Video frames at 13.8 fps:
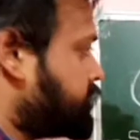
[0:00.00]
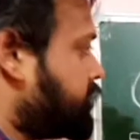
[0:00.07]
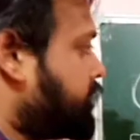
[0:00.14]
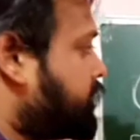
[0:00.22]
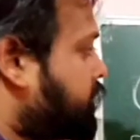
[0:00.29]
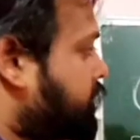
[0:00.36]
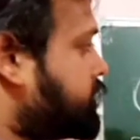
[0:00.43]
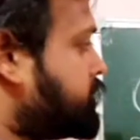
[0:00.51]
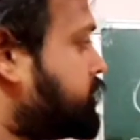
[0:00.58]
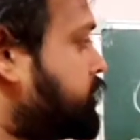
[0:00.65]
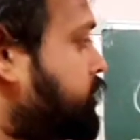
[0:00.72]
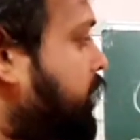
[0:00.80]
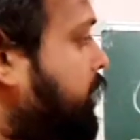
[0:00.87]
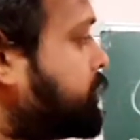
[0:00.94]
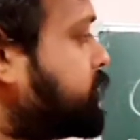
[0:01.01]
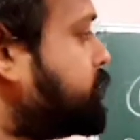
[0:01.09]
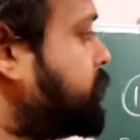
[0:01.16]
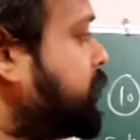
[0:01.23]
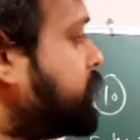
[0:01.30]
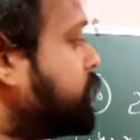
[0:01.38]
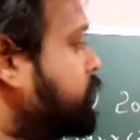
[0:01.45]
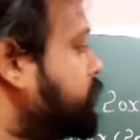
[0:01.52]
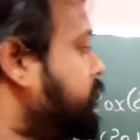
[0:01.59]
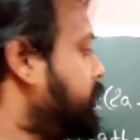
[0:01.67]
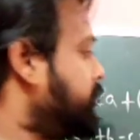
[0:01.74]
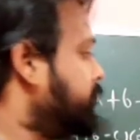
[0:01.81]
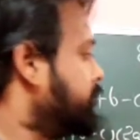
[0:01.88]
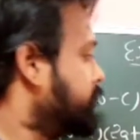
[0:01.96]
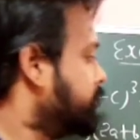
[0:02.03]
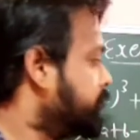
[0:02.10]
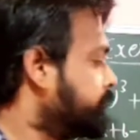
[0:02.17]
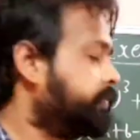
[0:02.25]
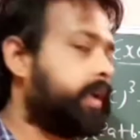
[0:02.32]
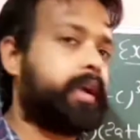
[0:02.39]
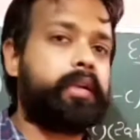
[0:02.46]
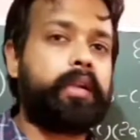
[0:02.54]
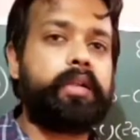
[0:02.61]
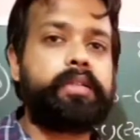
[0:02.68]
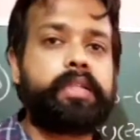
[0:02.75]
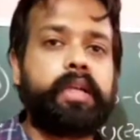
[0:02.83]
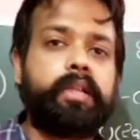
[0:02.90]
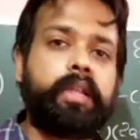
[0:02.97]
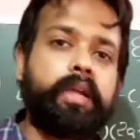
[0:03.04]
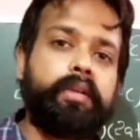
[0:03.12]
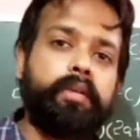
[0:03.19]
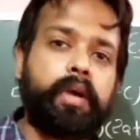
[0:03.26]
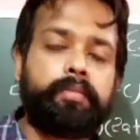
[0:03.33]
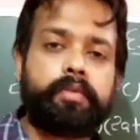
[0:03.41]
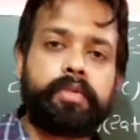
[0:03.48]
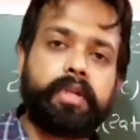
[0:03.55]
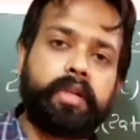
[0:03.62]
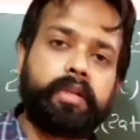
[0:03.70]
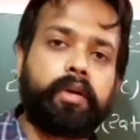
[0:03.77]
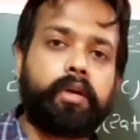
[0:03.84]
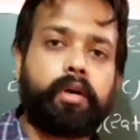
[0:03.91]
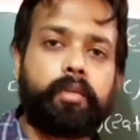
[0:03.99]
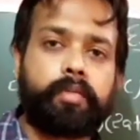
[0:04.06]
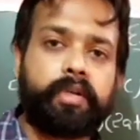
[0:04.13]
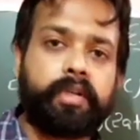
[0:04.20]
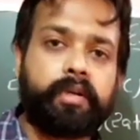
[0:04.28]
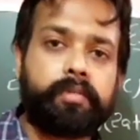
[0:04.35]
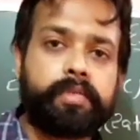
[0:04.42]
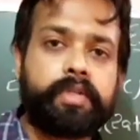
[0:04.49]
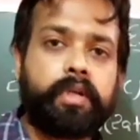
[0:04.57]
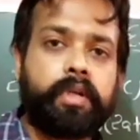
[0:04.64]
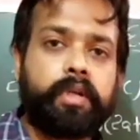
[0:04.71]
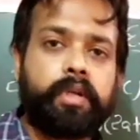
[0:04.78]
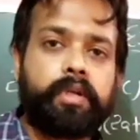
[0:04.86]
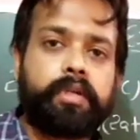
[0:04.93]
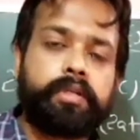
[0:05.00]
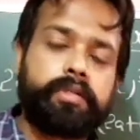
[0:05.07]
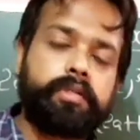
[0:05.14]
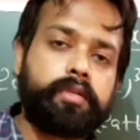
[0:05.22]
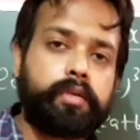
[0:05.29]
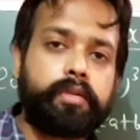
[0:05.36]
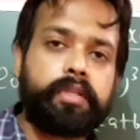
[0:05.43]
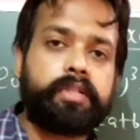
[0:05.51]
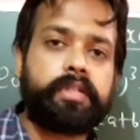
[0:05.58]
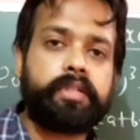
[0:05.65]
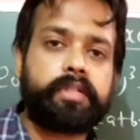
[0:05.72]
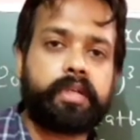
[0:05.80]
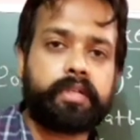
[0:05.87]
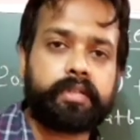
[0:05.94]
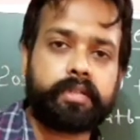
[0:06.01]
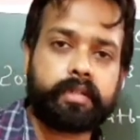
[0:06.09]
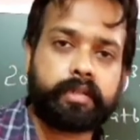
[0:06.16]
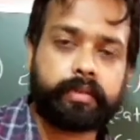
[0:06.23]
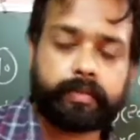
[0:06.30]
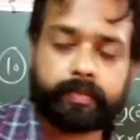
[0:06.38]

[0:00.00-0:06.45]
the answer. You have to make only the factors and then you have to take the common terms. So this is the answer.